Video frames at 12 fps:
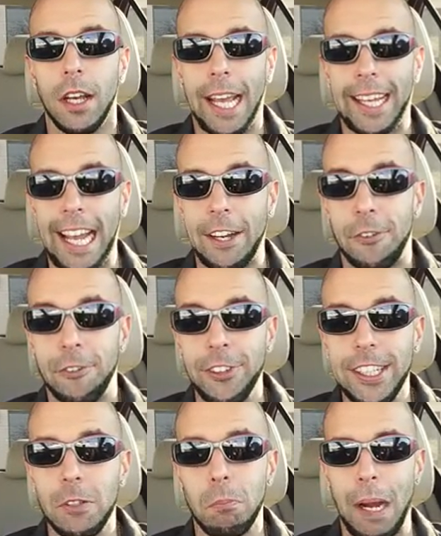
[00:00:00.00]
and I
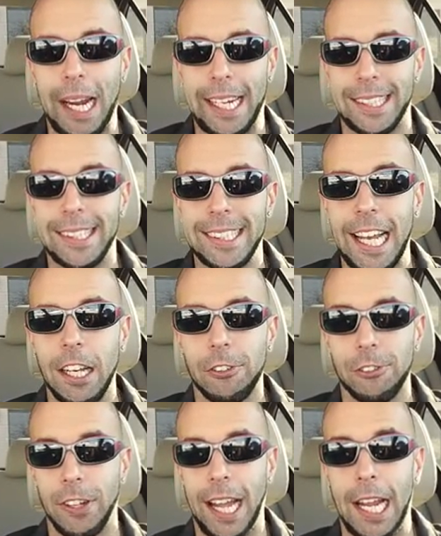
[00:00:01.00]
feed
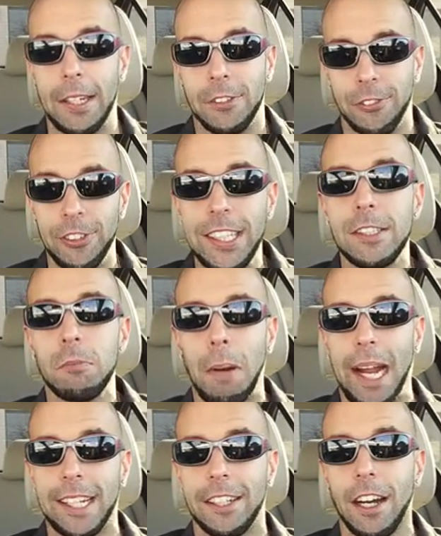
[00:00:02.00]
myself, I feed
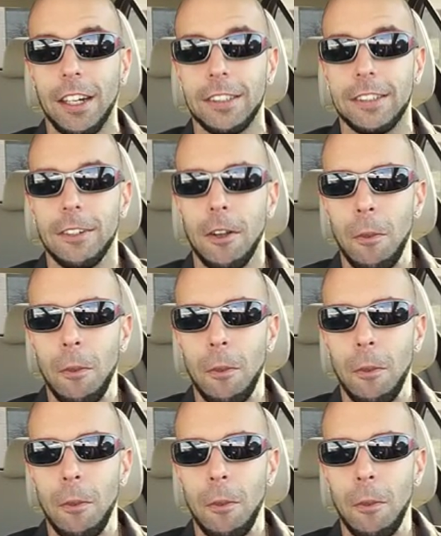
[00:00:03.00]
my God